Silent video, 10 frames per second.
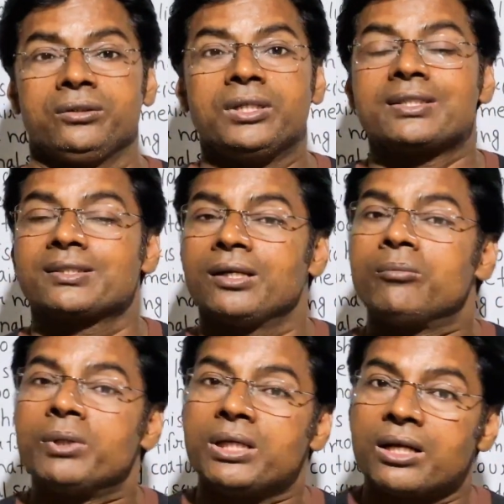the
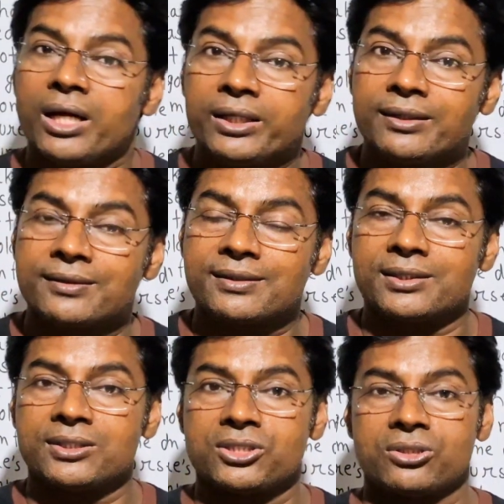summer likes
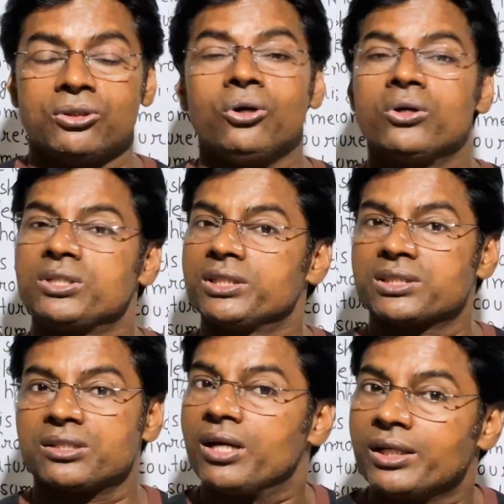it or
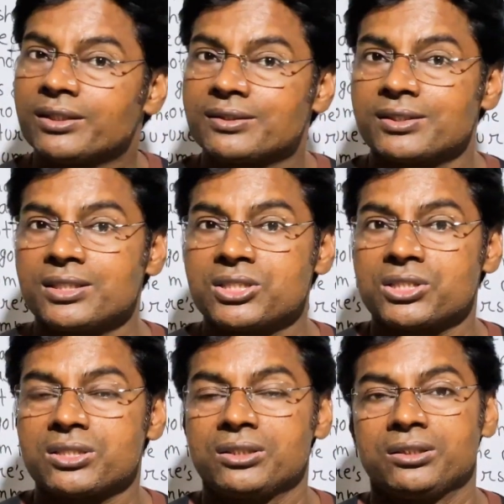dislikes
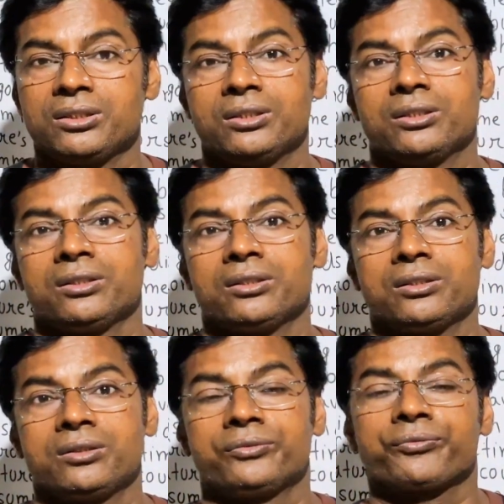it,
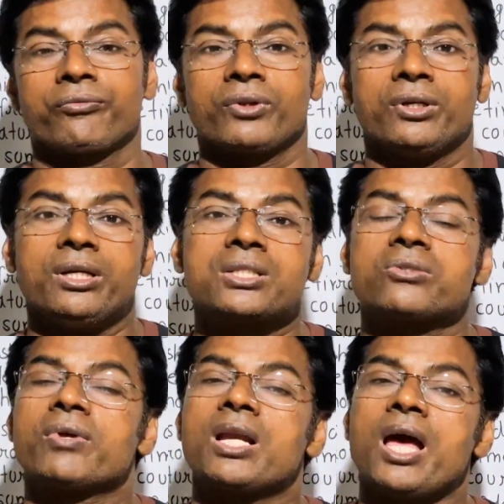it
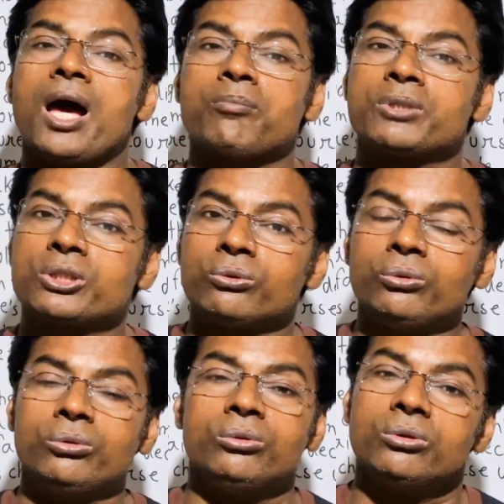will have
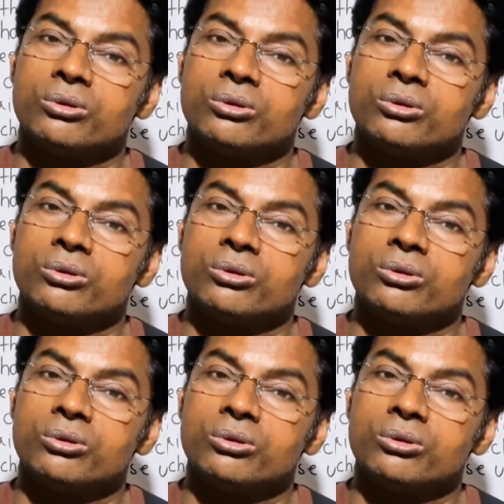to